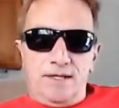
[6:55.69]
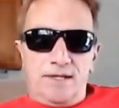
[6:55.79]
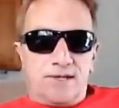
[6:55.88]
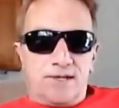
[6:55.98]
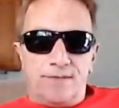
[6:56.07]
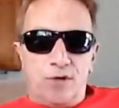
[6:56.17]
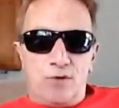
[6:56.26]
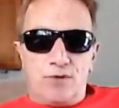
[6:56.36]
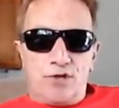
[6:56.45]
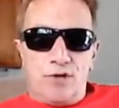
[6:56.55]
There's some
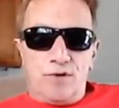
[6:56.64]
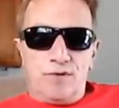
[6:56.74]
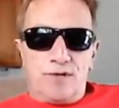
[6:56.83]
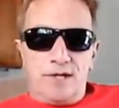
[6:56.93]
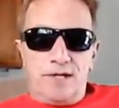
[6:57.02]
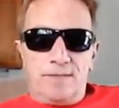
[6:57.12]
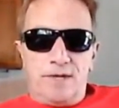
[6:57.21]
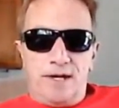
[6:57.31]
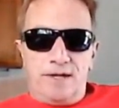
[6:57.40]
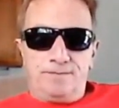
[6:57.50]
no shows on
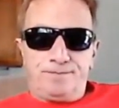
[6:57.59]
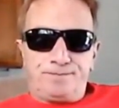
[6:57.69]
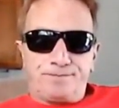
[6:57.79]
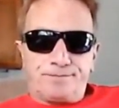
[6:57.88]
him there.